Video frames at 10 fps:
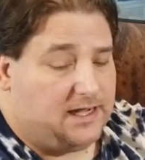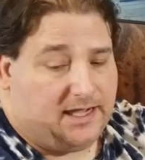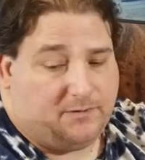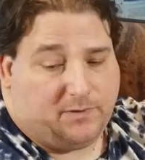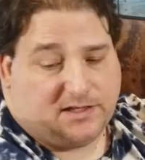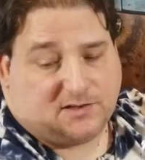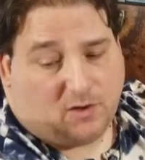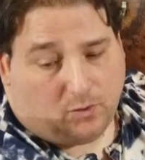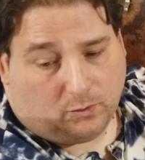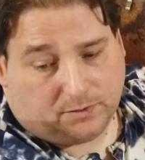And when it's
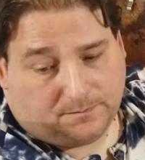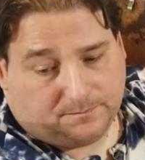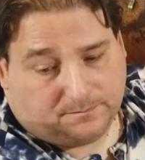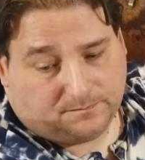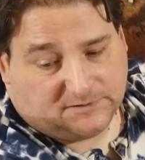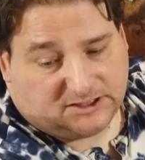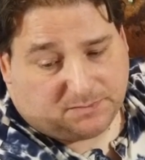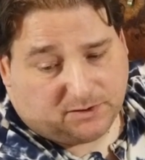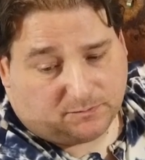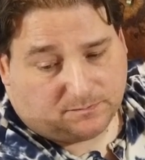cold, it's
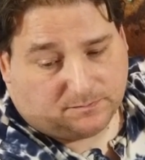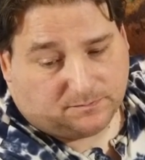blue.